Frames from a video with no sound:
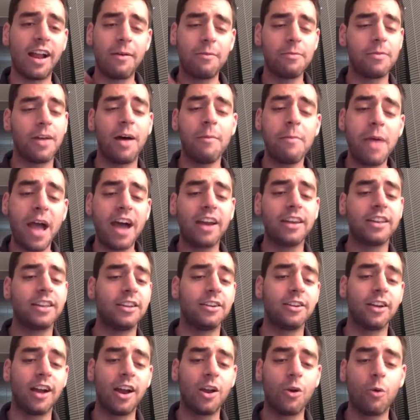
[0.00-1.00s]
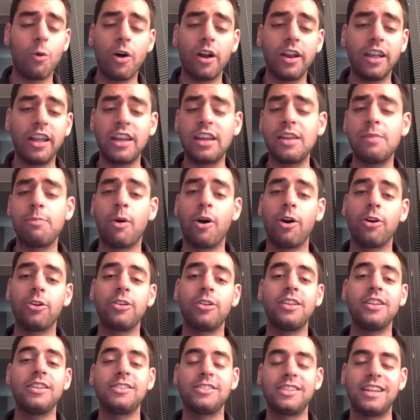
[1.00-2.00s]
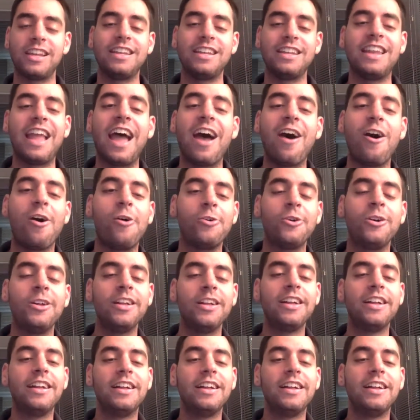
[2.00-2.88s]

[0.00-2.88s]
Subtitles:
I'm out of here. I don't want any part of this. And now